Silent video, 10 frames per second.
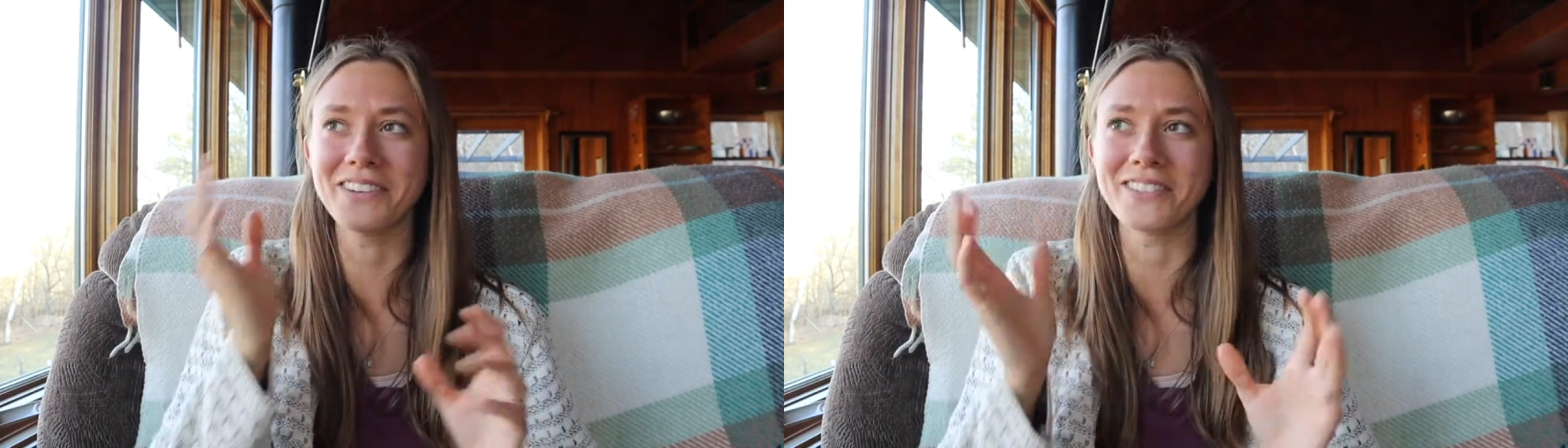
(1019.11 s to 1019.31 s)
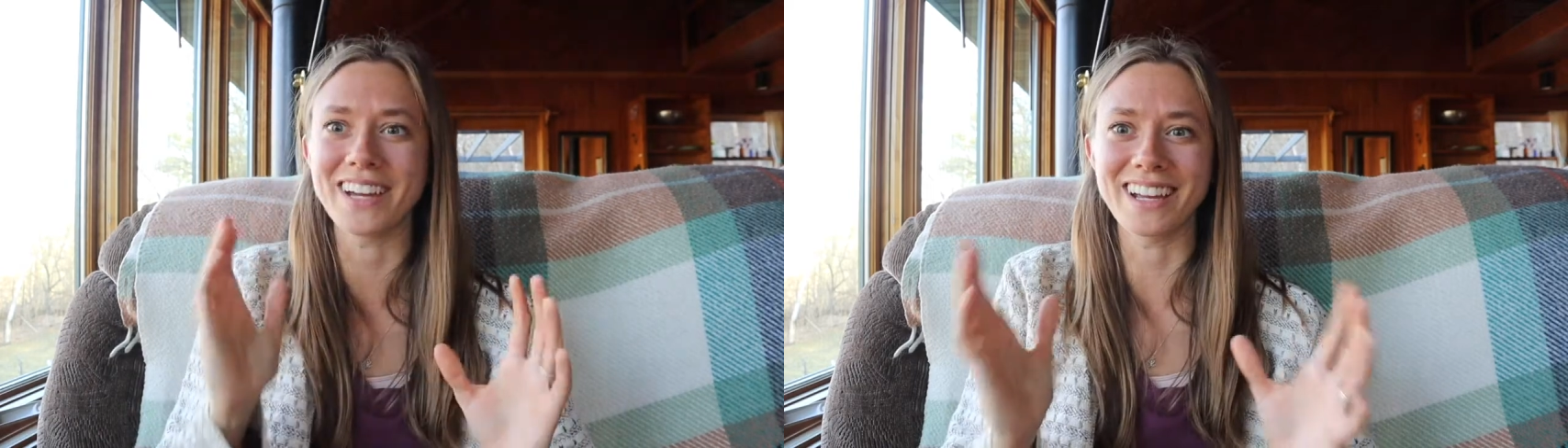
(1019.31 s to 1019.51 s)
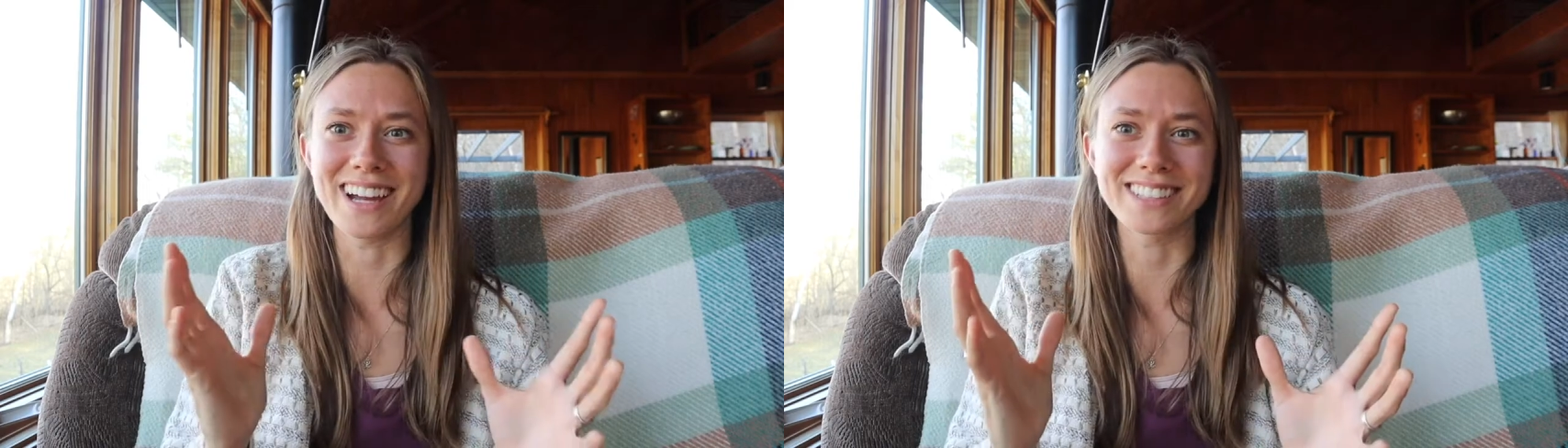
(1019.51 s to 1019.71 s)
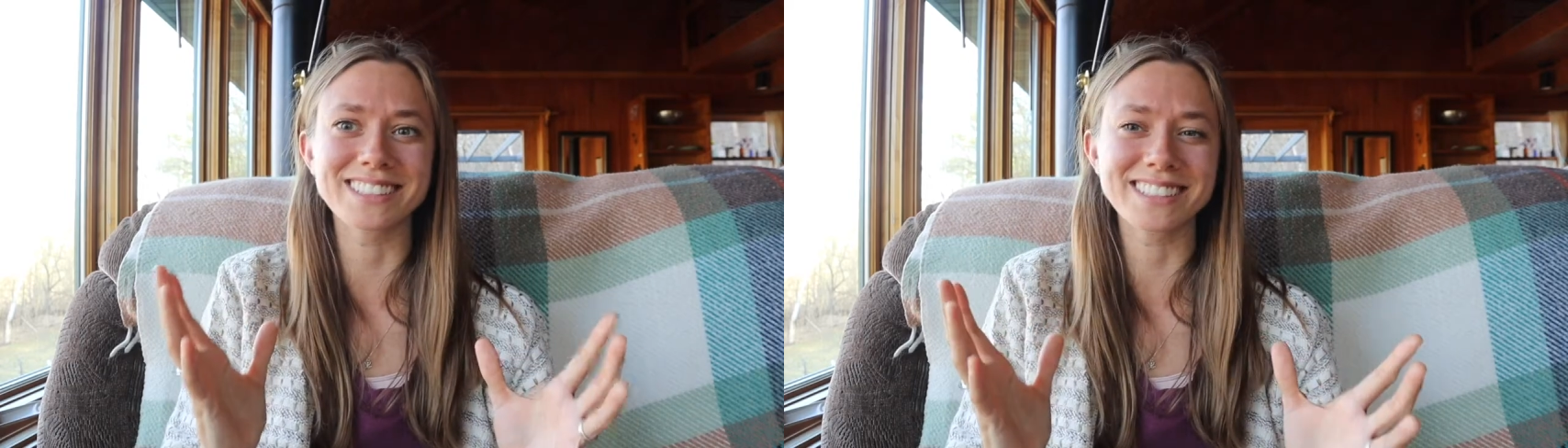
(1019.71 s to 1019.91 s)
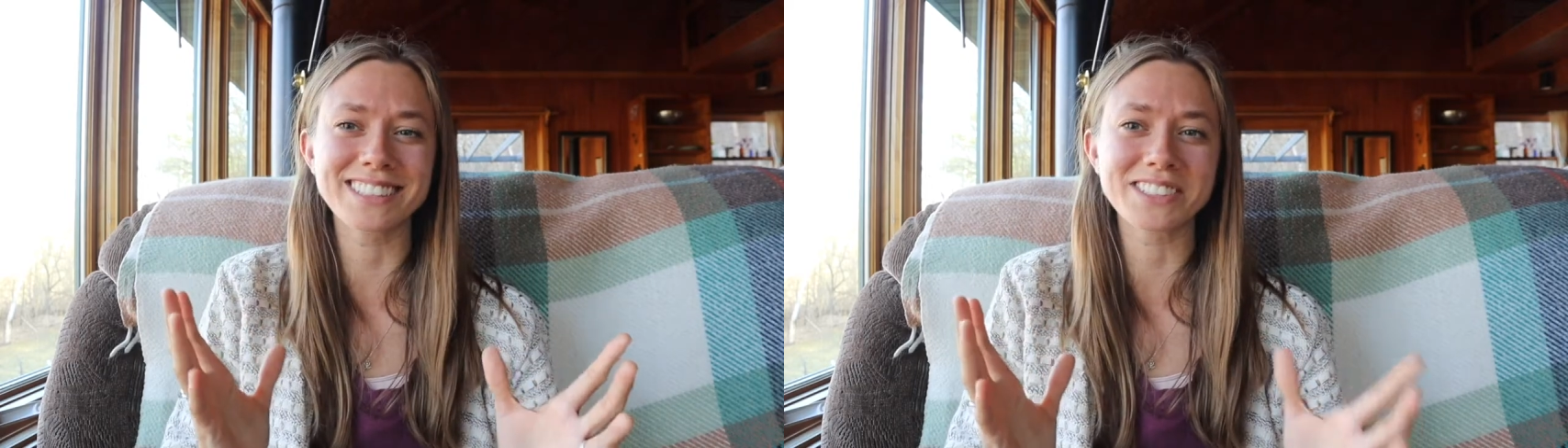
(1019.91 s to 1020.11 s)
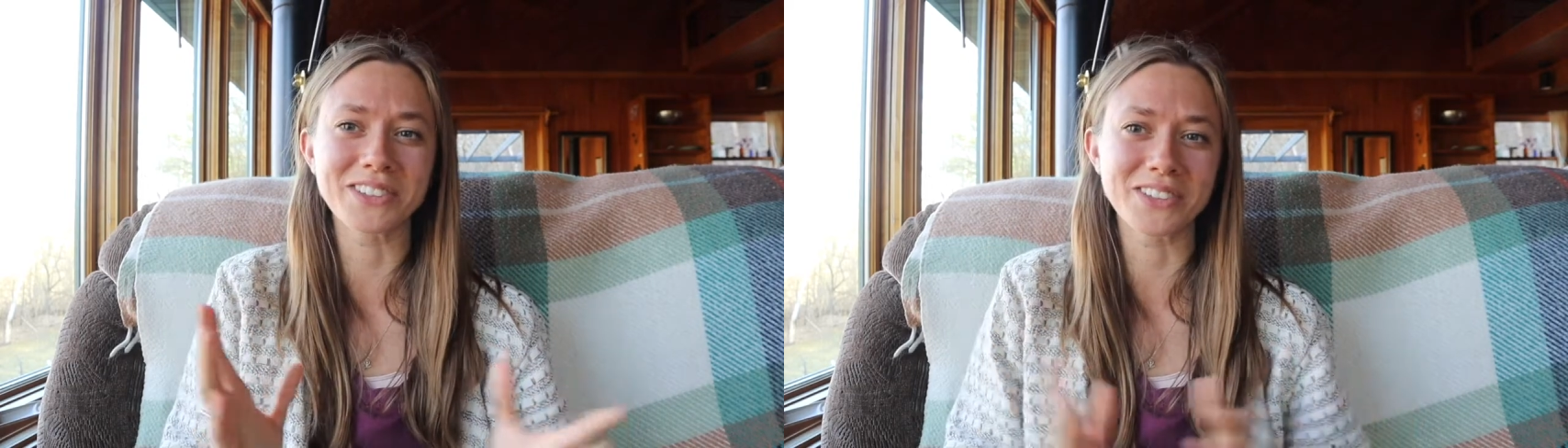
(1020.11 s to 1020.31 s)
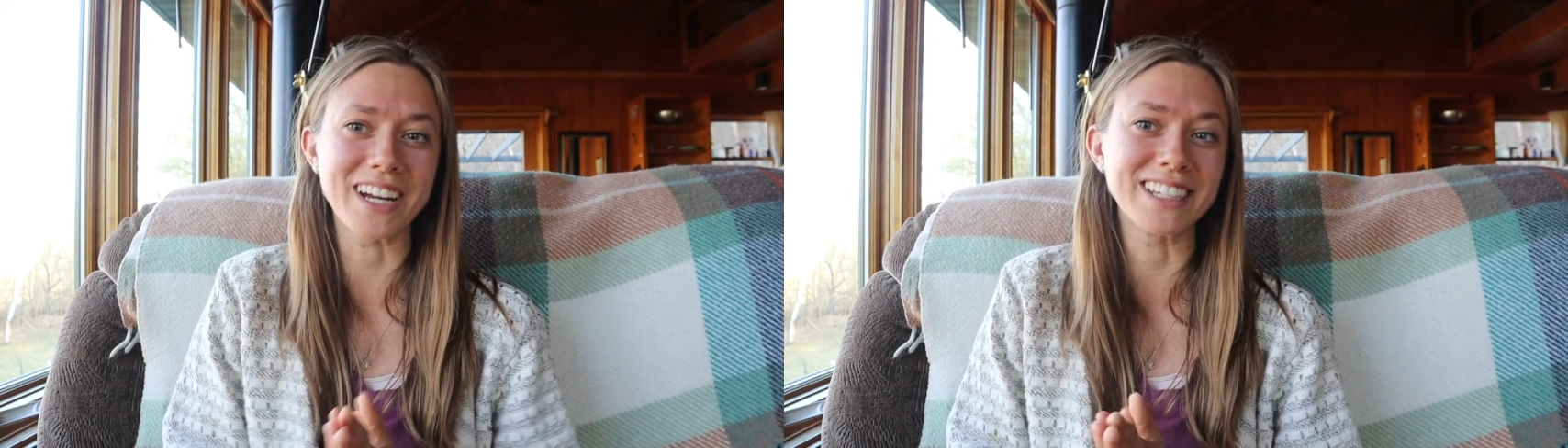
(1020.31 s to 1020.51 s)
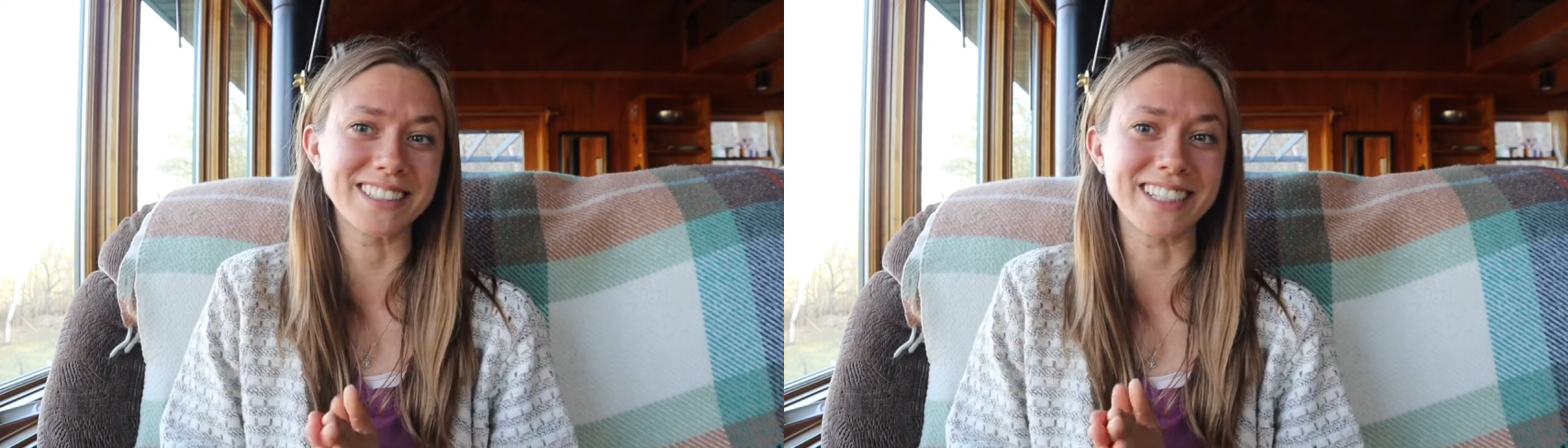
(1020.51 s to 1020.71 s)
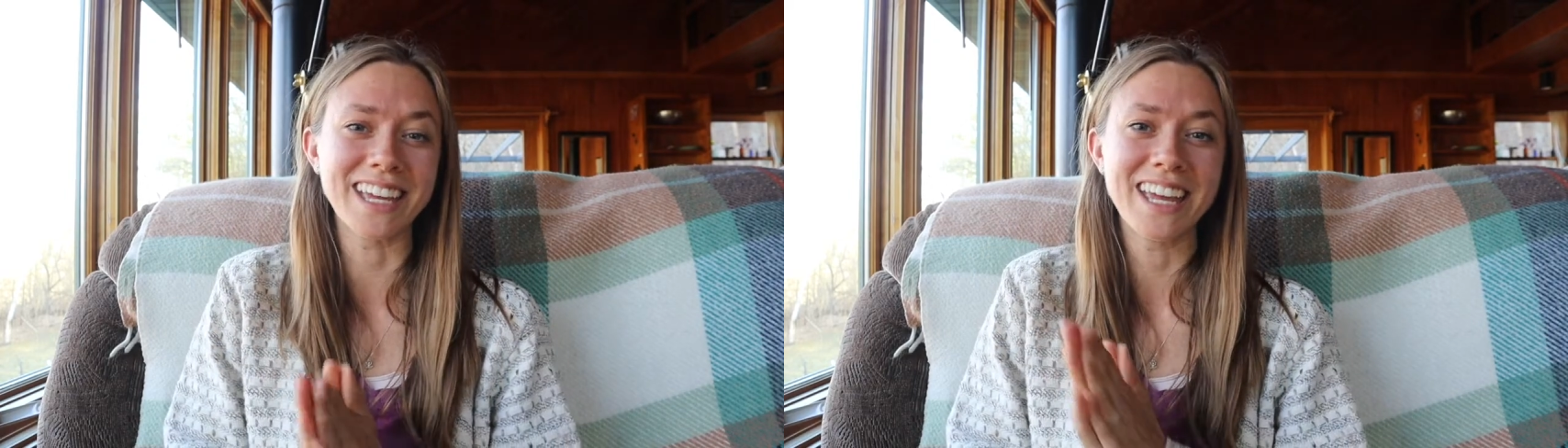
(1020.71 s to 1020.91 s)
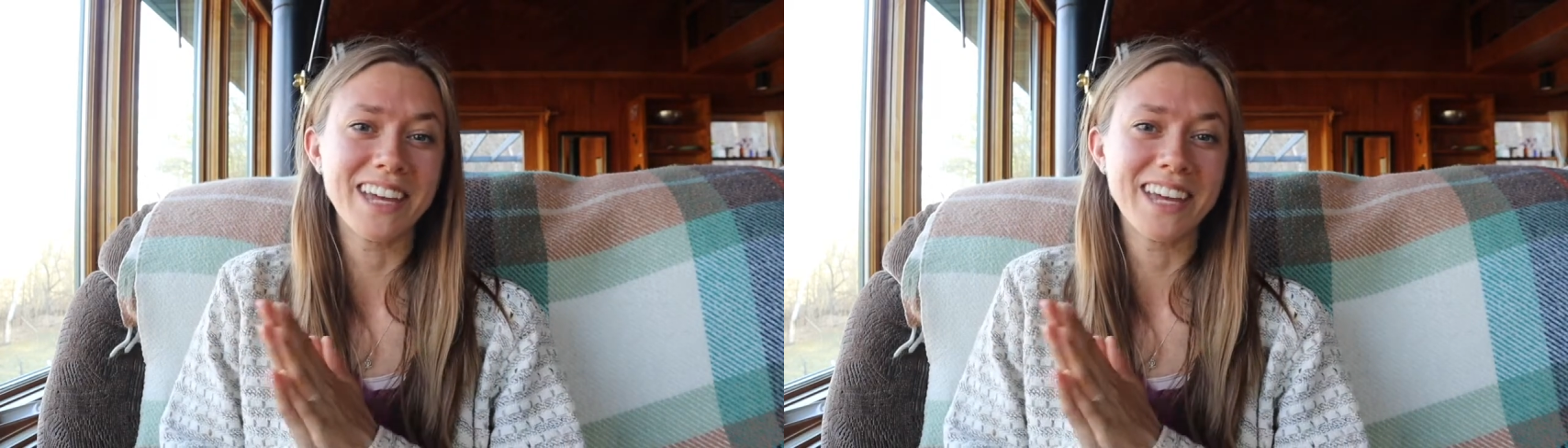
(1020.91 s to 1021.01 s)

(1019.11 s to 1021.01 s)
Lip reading: oh my gosh, this is crazy.